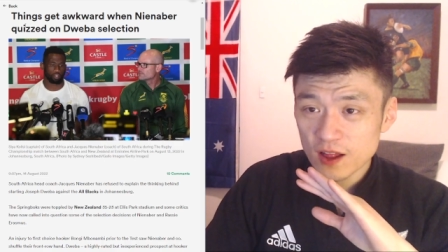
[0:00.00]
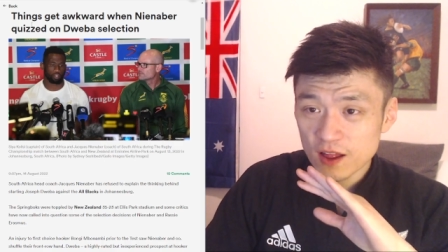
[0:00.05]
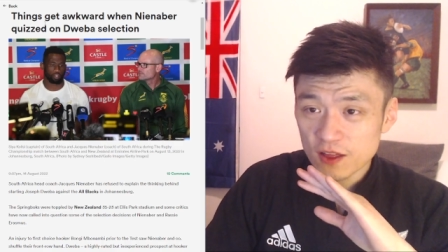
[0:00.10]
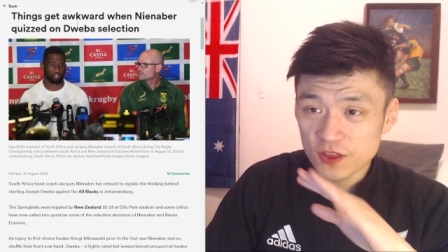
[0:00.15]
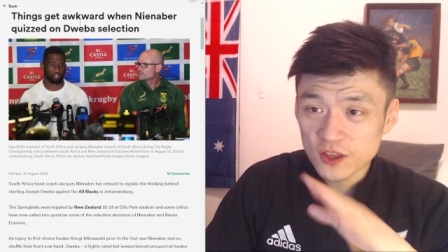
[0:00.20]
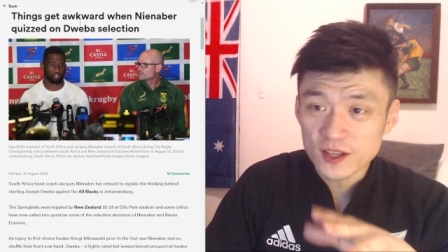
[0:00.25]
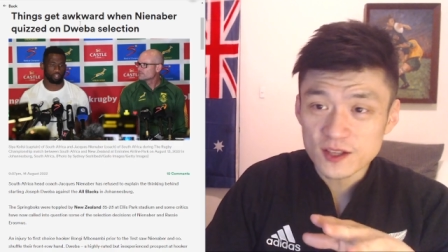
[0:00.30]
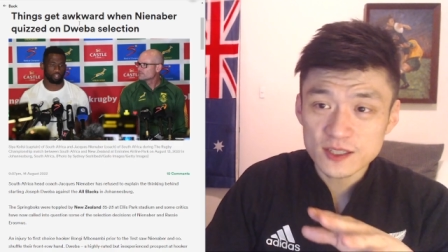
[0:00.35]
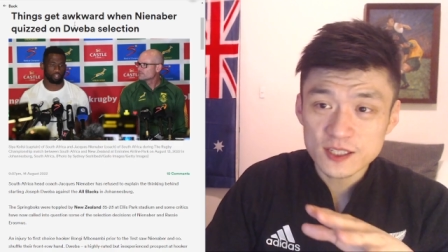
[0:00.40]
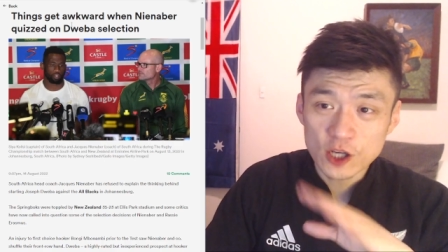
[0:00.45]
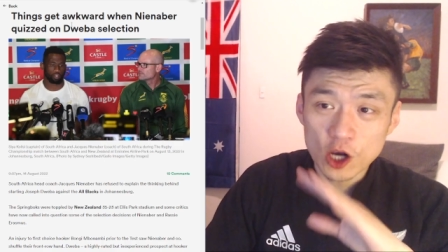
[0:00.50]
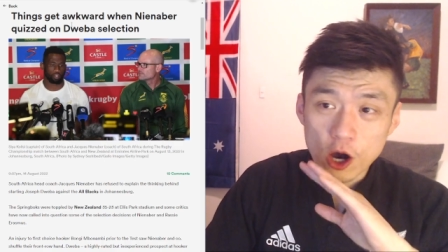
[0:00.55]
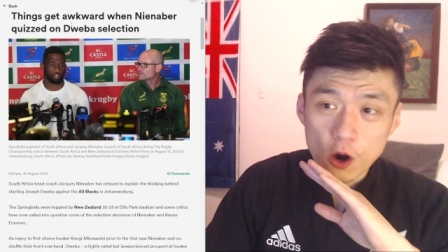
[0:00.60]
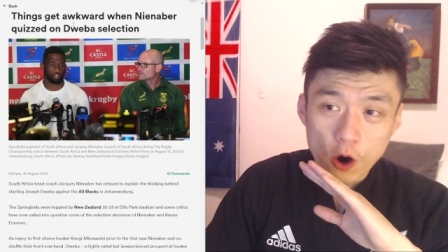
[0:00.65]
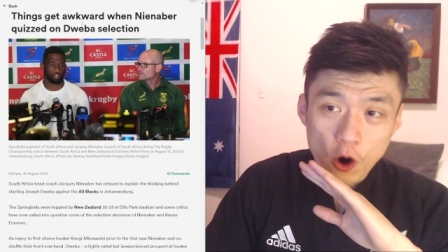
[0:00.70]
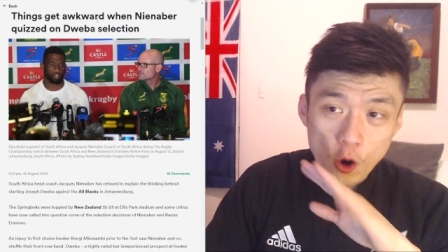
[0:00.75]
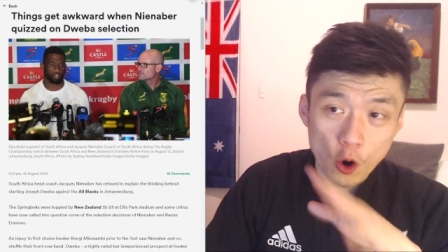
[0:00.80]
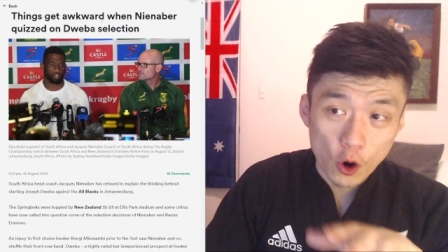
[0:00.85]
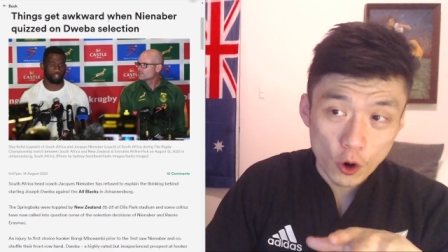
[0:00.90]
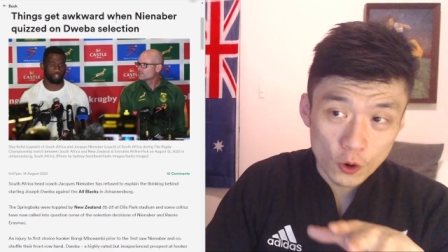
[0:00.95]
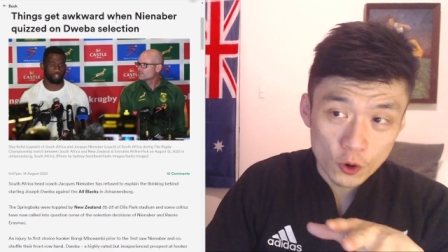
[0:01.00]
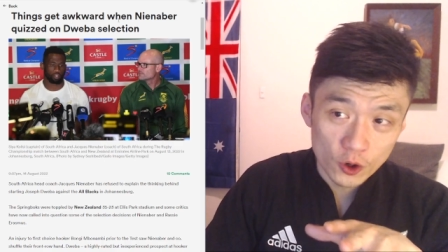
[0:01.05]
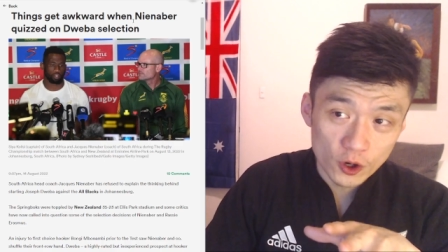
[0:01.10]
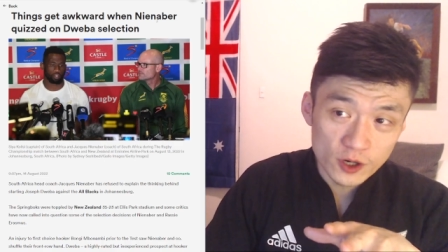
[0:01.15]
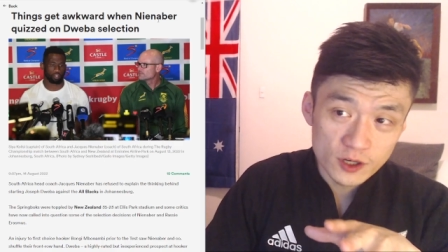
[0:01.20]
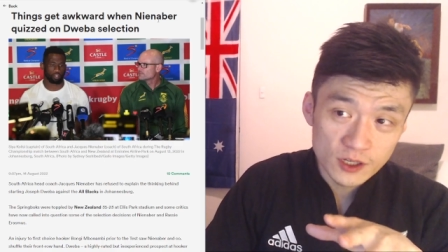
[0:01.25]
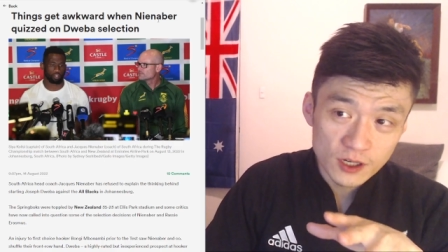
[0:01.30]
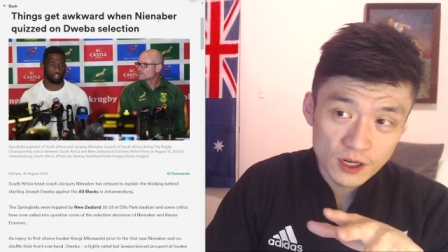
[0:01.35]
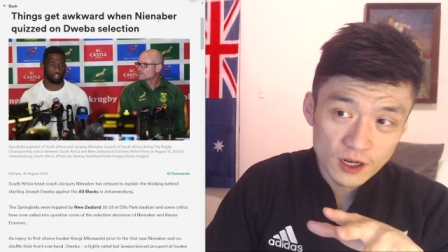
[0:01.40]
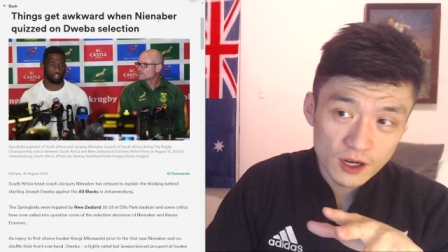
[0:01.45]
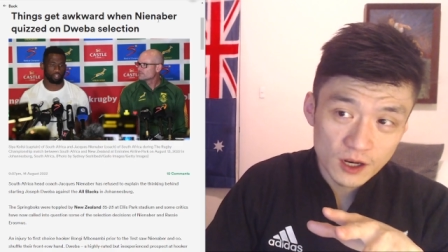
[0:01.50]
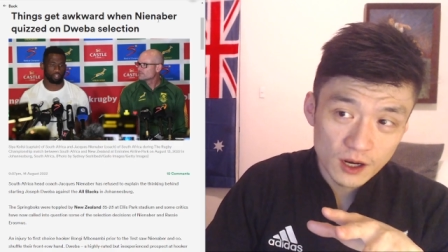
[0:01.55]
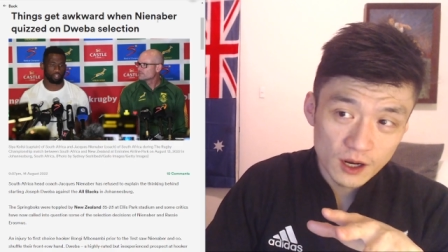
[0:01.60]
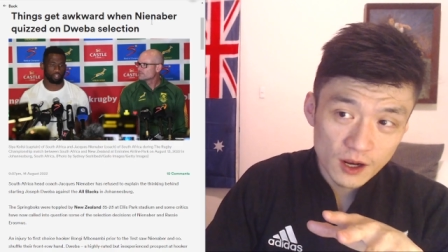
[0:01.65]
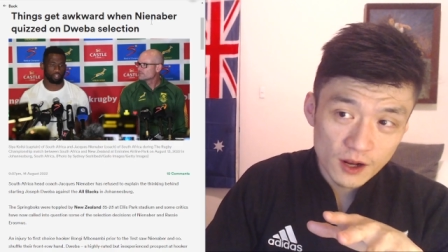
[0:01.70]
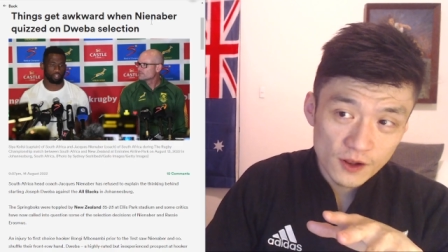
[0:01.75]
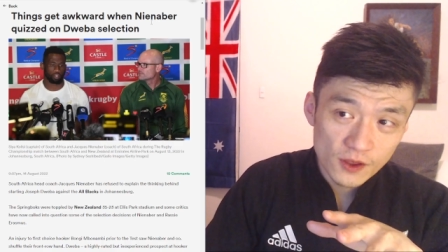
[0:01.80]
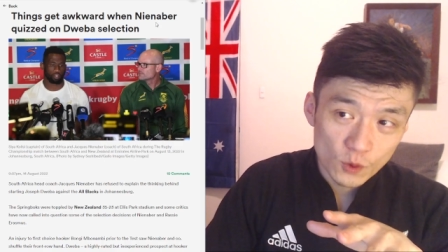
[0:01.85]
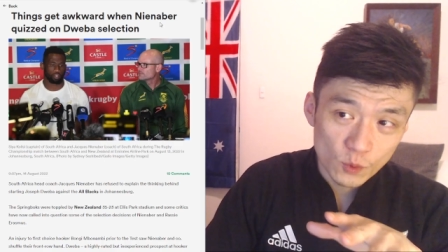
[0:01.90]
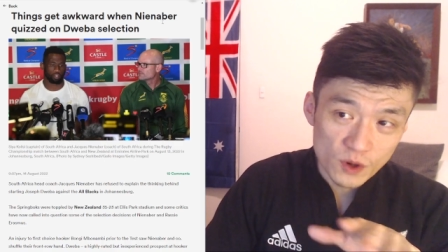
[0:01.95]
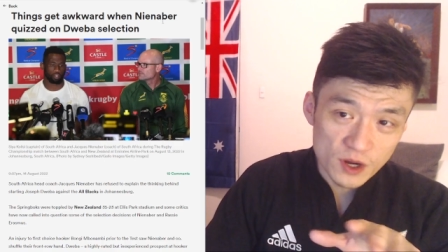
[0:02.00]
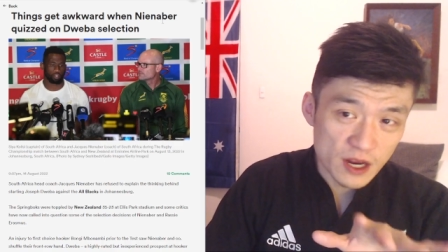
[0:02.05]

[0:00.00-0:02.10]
things got awkward when